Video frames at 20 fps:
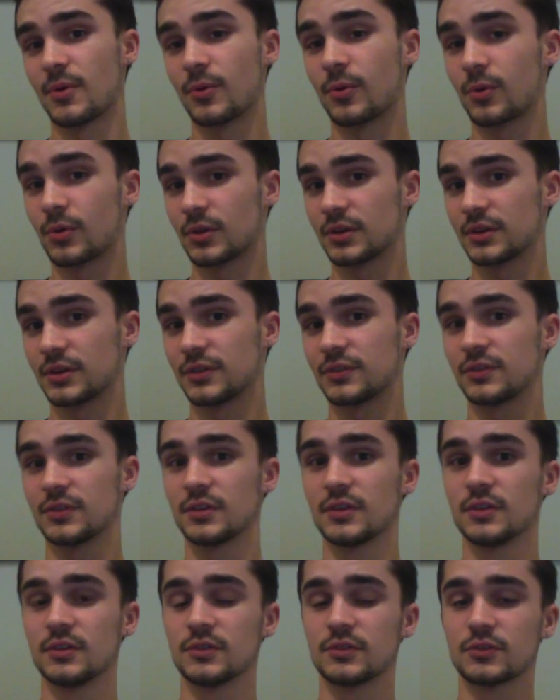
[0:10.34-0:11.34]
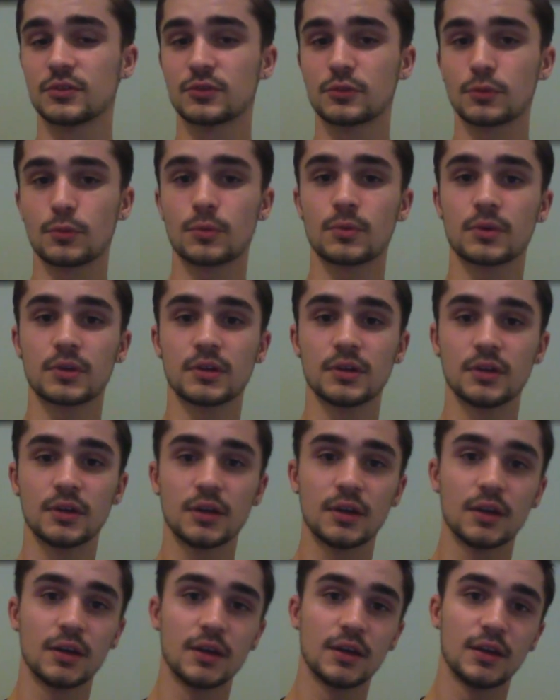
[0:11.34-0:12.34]
or at least the story
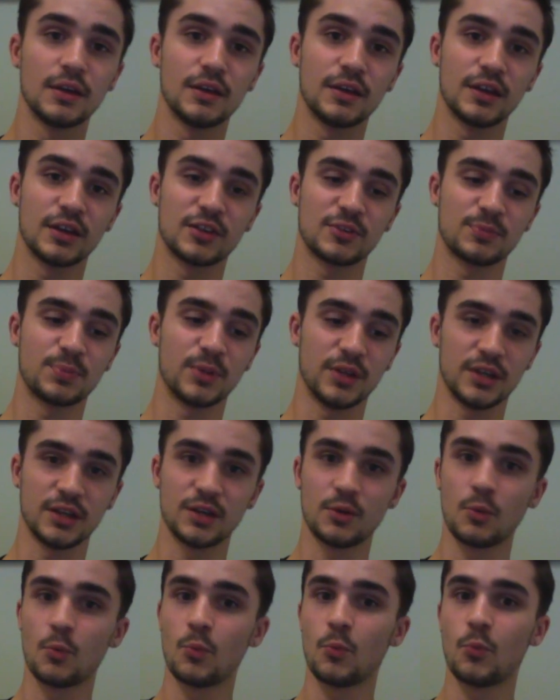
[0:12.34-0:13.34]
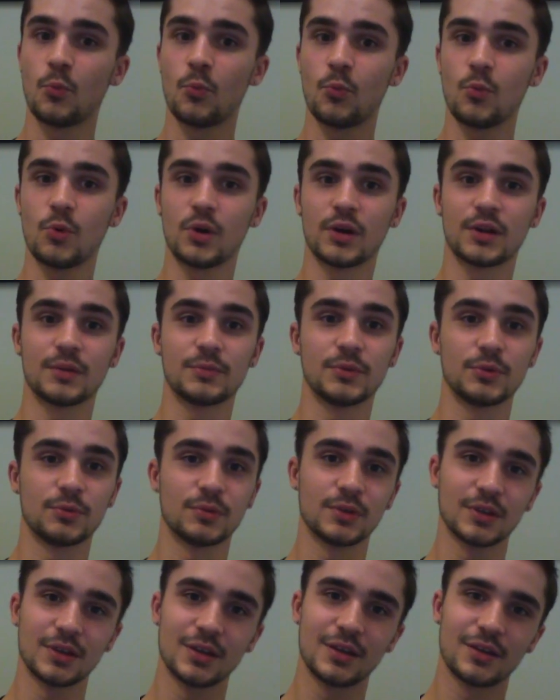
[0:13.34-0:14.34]
explaining what I'm
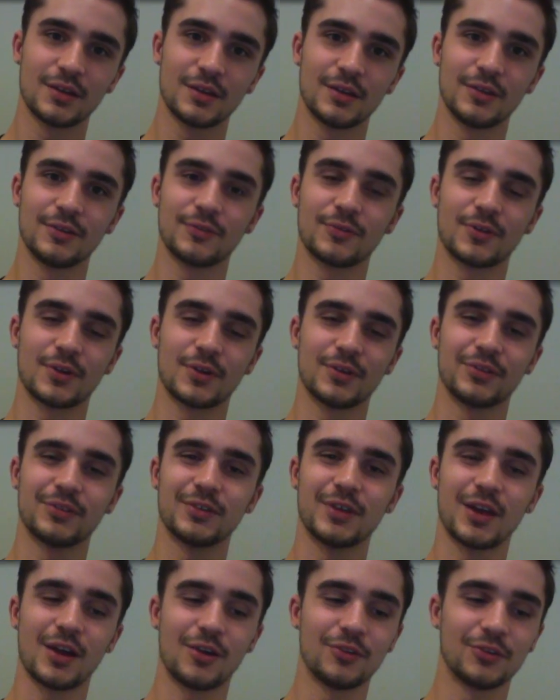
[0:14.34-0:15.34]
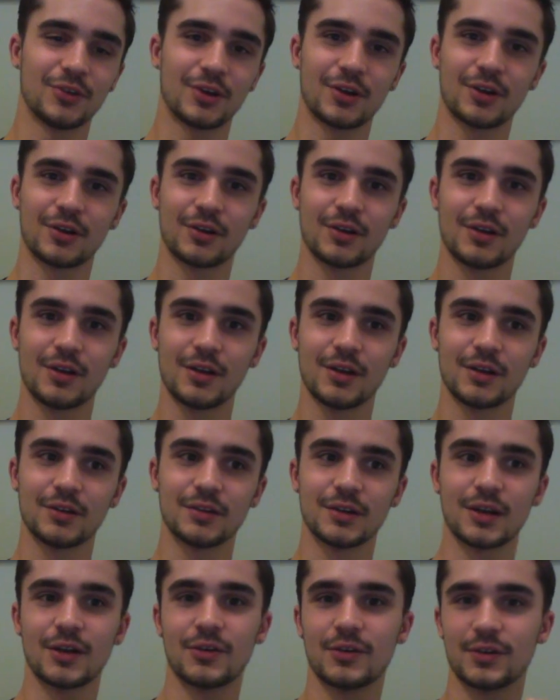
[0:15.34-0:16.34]
doing as far as the Eldar
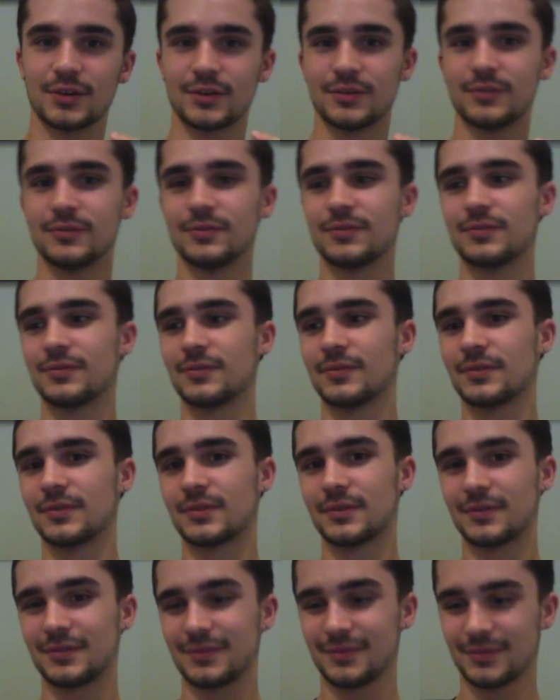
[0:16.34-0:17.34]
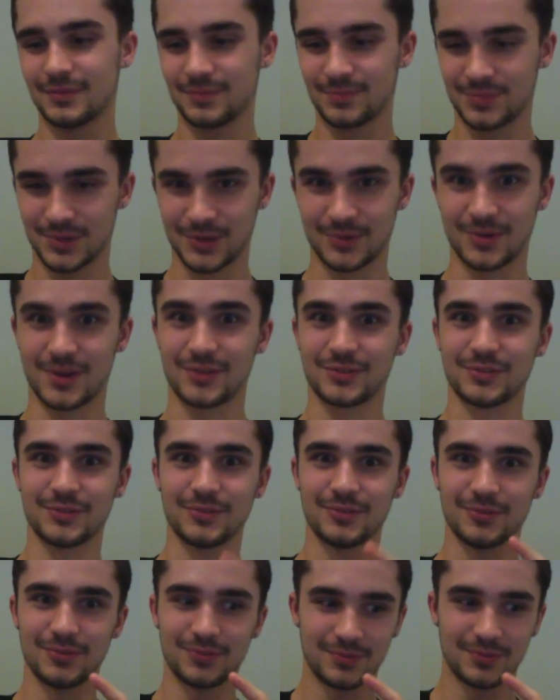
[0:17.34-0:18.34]
narrative,
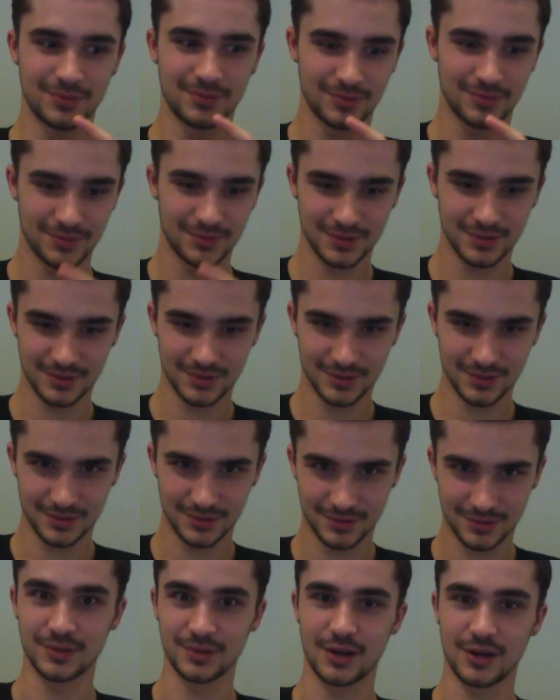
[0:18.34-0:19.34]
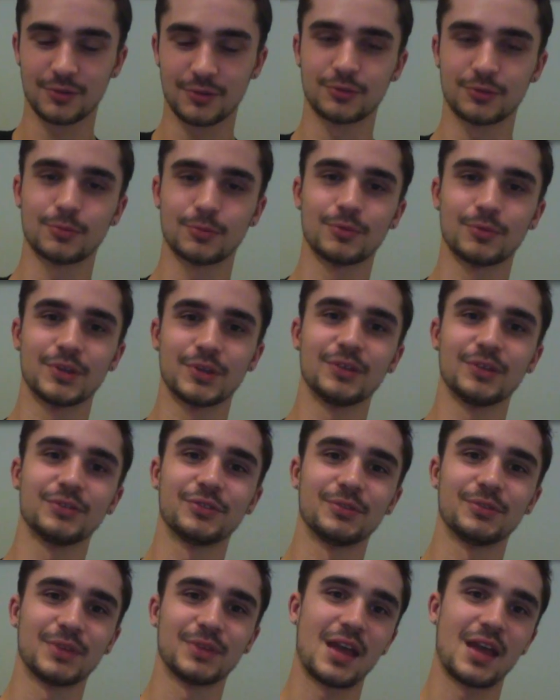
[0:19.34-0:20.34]
progressive, Heralds of Ruin Kill
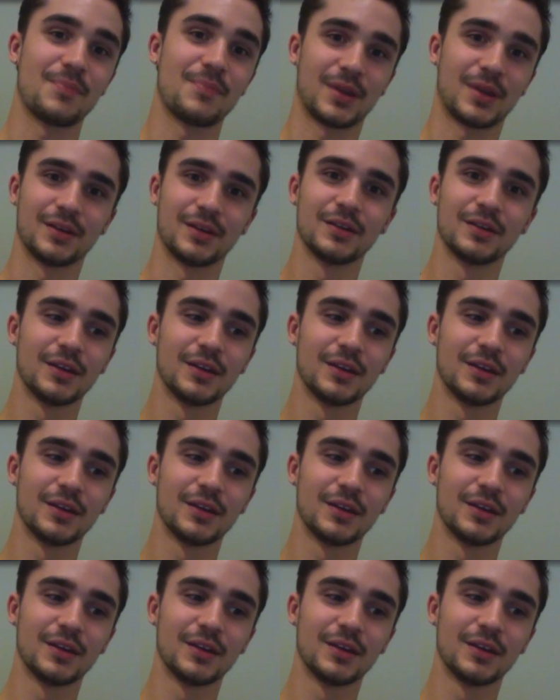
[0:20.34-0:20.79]
Team campaign.